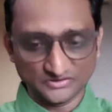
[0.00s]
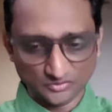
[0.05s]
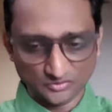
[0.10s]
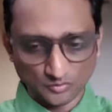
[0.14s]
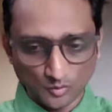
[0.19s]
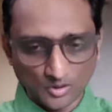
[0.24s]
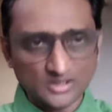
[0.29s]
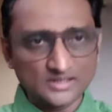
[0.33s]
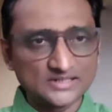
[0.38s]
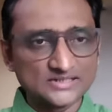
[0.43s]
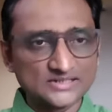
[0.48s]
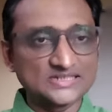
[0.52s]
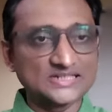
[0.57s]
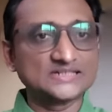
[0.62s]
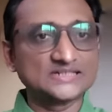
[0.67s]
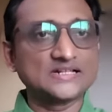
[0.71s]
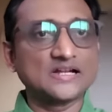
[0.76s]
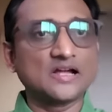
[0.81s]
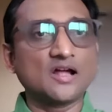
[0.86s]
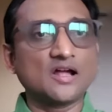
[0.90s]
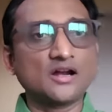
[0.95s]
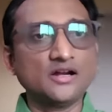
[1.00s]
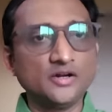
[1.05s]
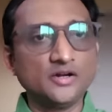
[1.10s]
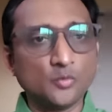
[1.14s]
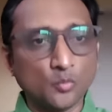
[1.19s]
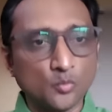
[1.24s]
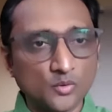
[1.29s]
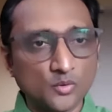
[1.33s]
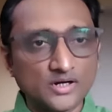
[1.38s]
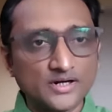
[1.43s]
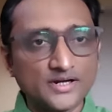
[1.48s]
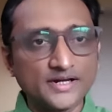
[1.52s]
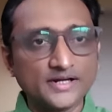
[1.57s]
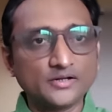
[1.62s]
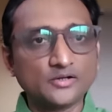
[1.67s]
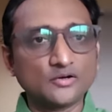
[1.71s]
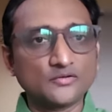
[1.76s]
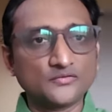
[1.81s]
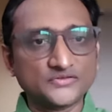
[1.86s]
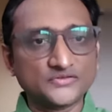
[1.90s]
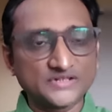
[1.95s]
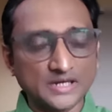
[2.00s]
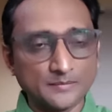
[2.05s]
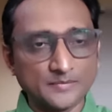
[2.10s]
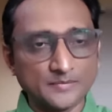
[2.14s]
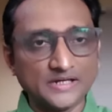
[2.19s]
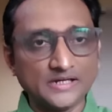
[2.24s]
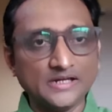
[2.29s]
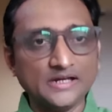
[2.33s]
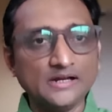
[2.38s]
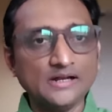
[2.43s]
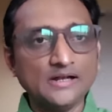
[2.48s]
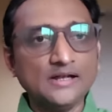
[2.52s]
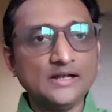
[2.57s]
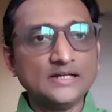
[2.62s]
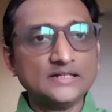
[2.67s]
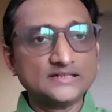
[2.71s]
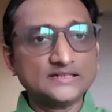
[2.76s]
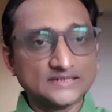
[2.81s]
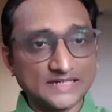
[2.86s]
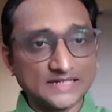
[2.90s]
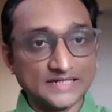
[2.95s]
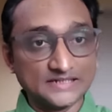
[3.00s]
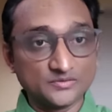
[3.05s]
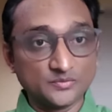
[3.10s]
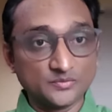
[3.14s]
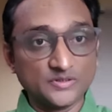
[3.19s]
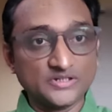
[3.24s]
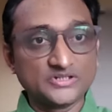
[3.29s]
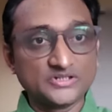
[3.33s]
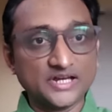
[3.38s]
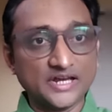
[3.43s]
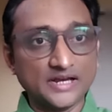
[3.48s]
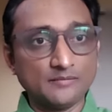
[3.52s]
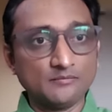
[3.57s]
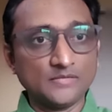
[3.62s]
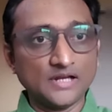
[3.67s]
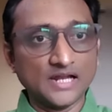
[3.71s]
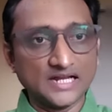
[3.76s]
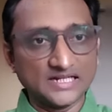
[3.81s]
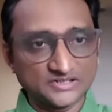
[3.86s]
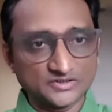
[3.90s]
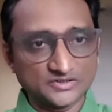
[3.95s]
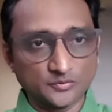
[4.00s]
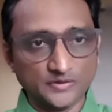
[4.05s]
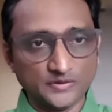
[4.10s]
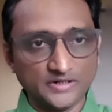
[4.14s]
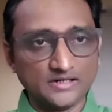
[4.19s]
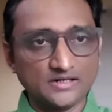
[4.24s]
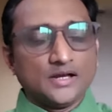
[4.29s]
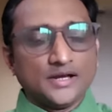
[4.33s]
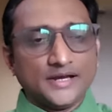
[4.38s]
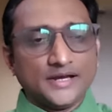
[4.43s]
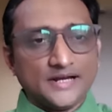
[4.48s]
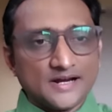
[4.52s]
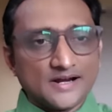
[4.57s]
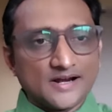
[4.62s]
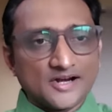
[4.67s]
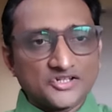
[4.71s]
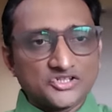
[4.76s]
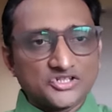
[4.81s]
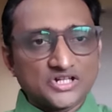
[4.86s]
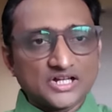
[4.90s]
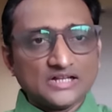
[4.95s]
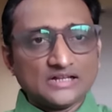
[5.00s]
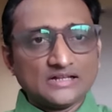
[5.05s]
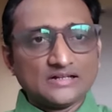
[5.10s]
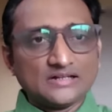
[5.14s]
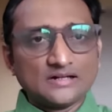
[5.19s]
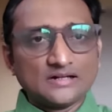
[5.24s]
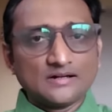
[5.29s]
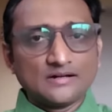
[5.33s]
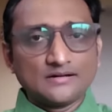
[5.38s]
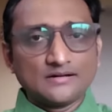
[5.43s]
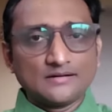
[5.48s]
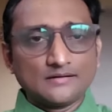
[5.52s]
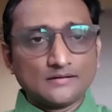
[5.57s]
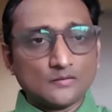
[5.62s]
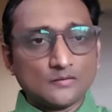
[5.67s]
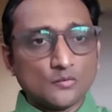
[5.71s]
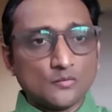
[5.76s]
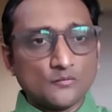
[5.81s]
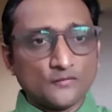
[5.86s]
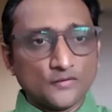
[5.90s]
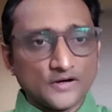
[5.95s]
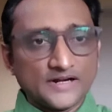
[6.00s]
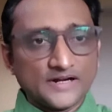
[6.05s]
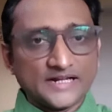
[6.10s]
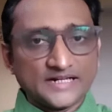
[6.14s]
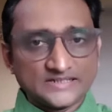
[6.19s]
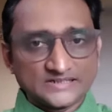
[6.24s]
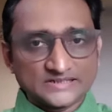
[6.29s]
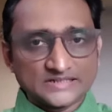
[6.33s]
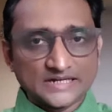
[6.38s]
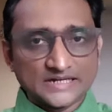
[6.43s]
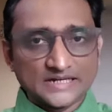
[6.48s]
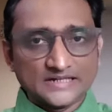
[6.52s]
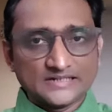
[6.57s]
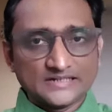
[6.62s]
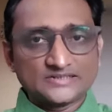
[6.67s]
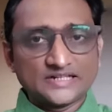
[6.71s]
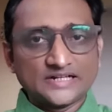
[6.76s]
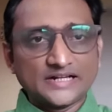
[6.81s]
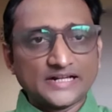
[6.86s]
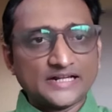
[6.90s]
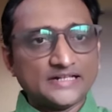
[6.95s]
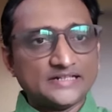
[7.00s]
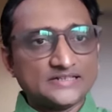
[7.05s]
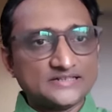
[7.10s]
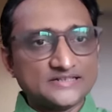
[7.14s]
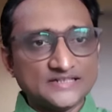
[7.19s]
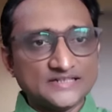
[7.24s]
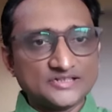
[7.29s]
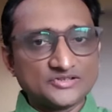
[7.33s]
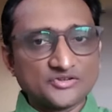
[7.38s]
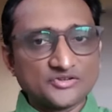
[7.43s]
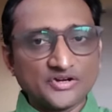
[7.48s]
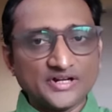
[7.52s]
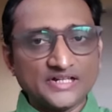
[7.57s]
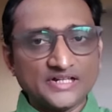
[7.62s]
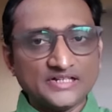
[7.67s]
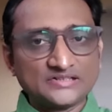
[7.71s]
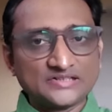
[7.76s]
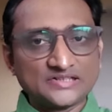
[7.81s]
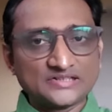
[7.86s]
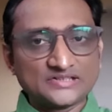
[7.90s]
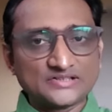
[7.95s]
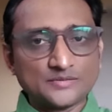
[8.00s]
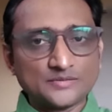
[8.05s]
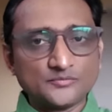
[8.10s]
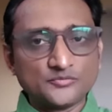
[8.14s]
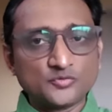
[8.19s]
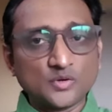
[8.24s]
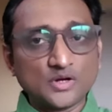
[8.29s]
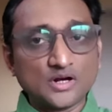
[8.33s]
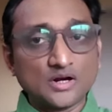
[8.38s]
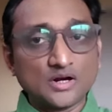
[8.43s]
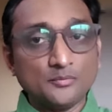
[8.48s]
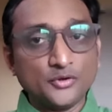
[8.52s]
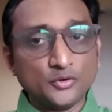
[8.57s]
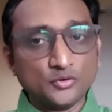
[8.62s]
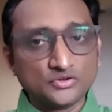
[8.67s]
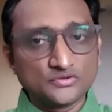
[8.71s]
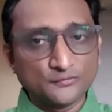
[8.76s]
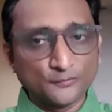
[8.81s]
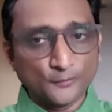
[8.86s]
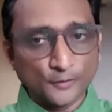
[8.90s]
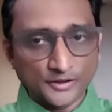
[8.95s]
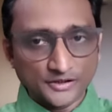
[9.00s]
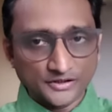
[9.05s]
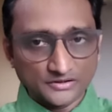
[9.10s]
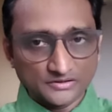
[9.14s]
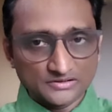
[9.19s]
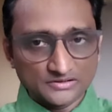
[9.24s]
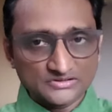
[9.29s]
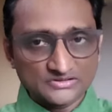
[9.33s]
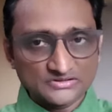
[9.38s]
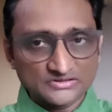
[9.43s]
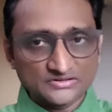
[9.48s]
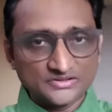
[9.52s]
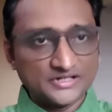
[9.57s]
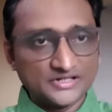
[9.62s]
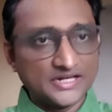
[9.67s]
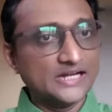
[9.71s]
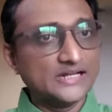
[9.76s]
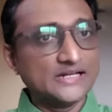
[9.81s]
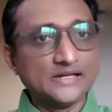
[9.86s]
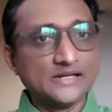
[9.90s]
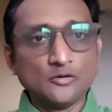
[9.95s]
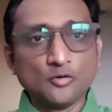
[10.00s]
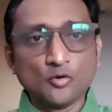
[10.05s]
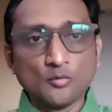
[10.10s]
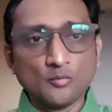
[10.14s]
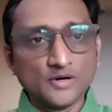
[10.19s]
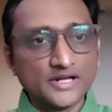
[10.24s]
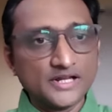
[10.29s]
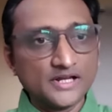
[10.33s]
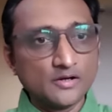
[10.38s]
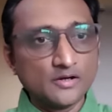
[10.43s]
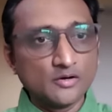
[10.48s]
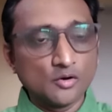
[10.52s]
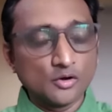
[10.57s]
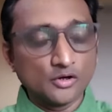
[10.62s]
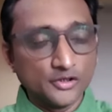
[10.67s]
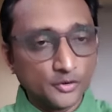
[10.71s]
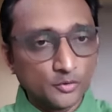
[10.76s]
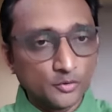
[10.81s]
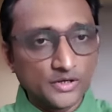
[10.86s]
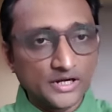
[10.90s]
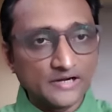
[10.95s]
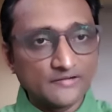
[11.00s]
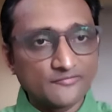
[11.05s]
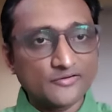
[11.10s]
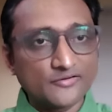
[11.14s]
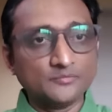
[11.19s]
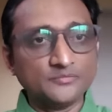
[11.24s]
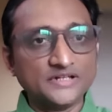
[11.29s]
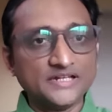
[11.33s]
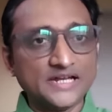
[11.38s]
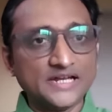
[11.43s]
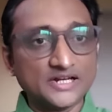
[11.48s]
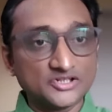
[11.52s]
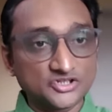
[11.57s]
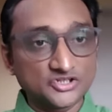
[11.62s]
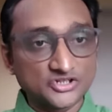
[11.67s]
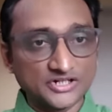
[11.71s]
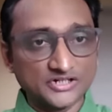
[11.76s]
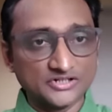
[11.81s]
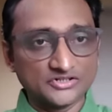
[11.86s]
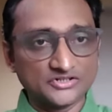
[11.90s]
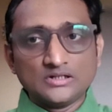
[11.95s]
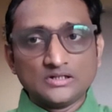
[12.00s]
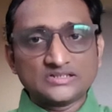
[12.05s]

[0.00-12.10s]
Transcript: So what does this current verdict of SEBI says, which came last week? In a nutshell, the verdict says that NSE's trading systems were abused for years, yet nobody colluded from the exchange.